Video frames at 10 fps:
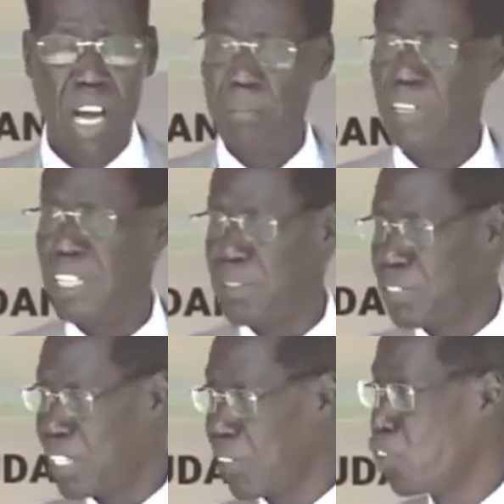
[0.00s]

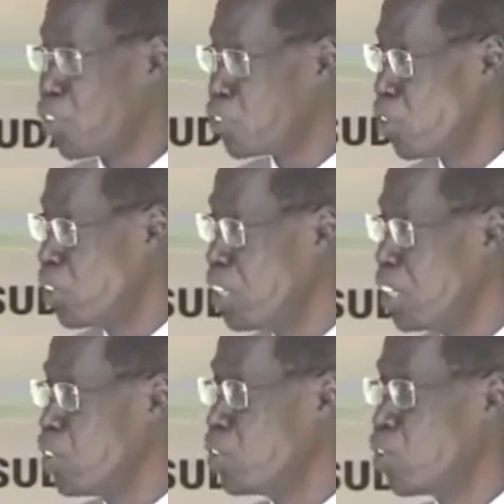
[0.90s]
himself also,
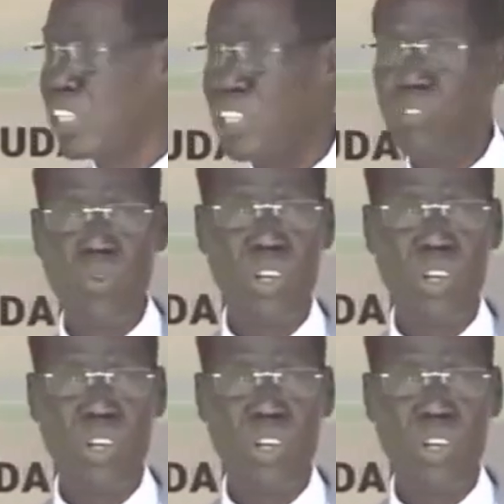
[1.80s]
give you what you